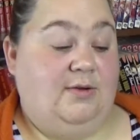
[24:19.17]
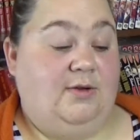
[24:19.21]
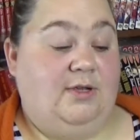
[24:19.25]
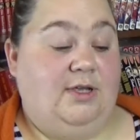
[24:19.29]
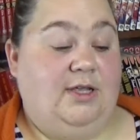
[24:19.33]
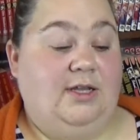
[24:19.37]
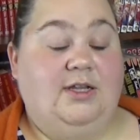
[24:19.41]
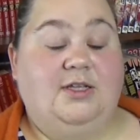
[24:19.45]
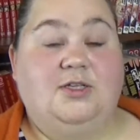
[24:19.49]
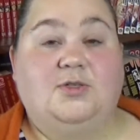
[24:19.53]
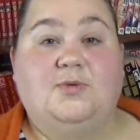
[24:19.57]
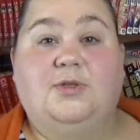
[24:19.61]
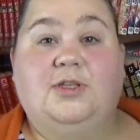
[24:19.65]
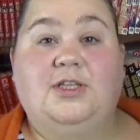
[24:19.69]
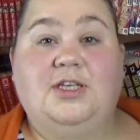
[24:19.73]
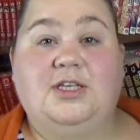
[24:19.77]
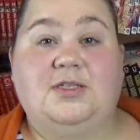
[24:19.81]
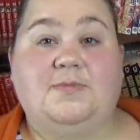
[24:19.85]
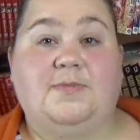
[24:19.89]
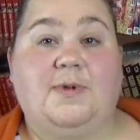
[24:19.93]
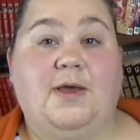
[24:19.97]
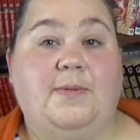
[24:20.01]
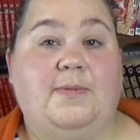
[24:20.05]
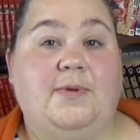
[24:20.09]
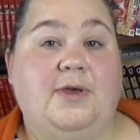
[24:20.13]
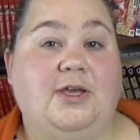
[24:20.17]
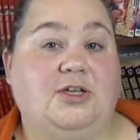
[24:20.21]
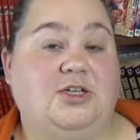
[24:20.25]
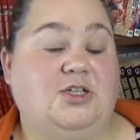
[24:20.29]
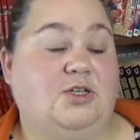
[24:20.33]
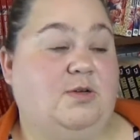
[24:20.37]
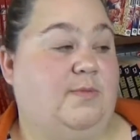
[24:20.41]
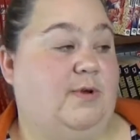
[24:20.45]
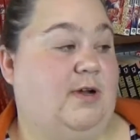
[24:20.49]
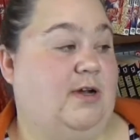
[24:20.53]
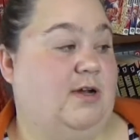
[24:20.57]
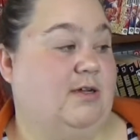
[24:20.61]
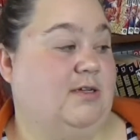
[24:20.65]
And it's released by
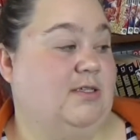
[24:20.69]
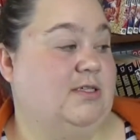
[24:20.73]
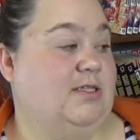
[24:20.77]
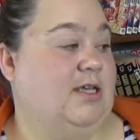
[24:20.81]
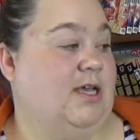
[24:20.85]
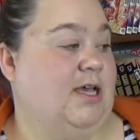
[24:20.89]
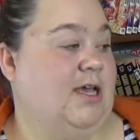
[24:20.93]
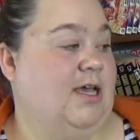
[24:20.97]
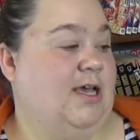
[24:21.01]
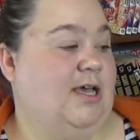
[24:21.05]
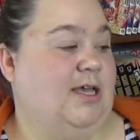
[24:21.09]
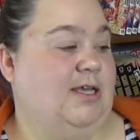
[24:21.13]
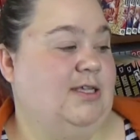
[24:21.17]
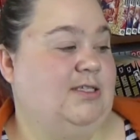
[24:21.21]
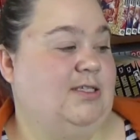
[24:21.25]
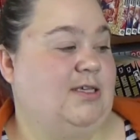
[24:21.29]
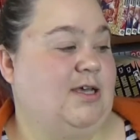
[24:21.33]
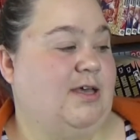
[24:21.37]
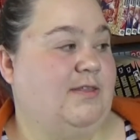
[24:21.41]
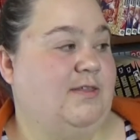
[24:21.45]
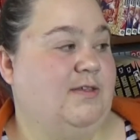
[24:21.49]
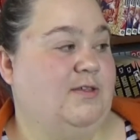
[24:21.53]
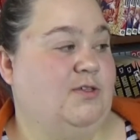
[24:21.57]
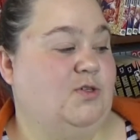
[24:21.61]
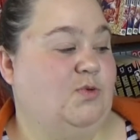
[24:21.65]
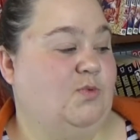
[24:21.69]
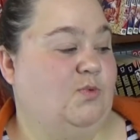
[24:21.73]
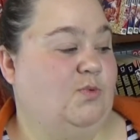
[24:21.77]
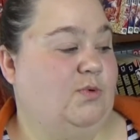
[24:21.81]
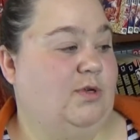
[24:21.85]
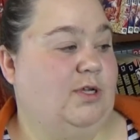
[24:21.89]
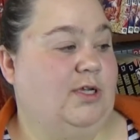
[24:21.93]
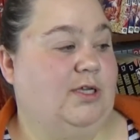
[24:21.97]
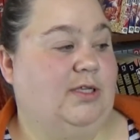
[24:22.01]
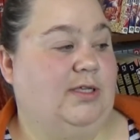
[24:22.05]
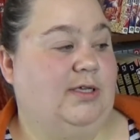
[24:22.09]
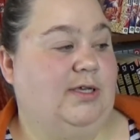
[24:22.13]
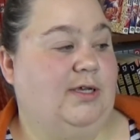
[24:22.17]
Picture Box. It's got this
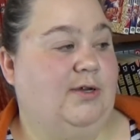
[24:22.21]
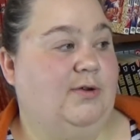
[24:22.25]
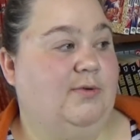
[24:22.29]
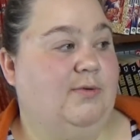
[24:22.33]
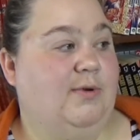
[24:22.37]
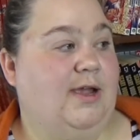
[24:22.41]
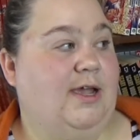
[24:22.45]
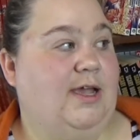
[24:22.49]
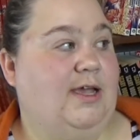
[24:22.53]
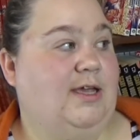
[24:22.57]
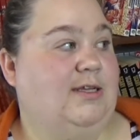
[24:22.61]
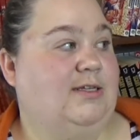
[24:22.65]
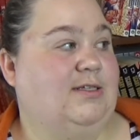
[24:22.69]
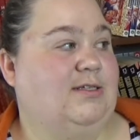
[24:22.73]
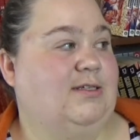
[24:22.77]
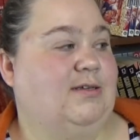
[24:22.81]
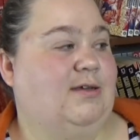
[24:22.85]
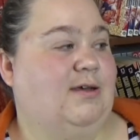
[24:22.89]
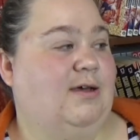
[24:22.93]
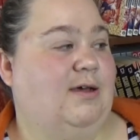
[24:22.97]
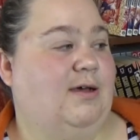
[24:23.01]
really great